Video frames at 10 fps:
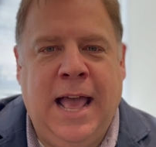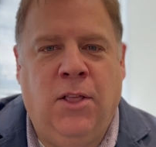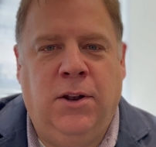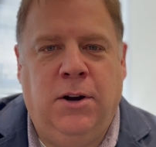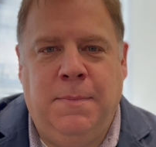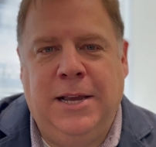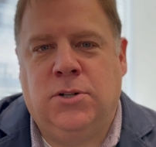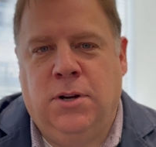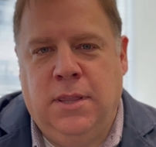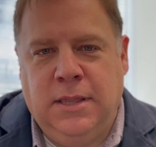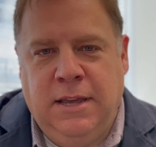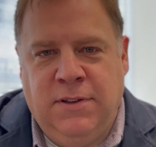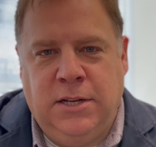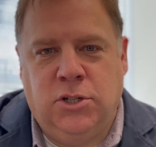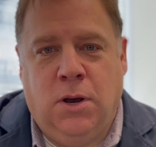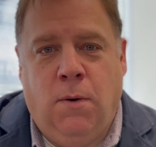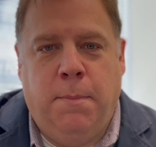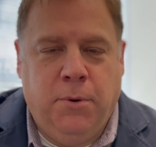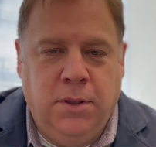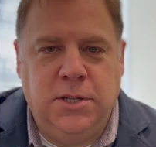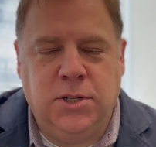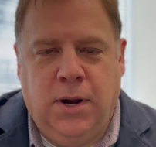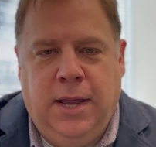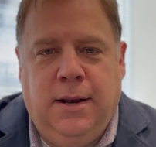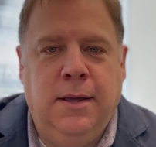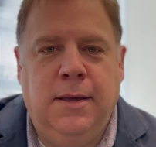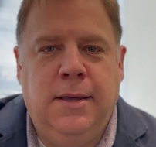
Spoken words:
calendar to make sure that the events show up on the screen.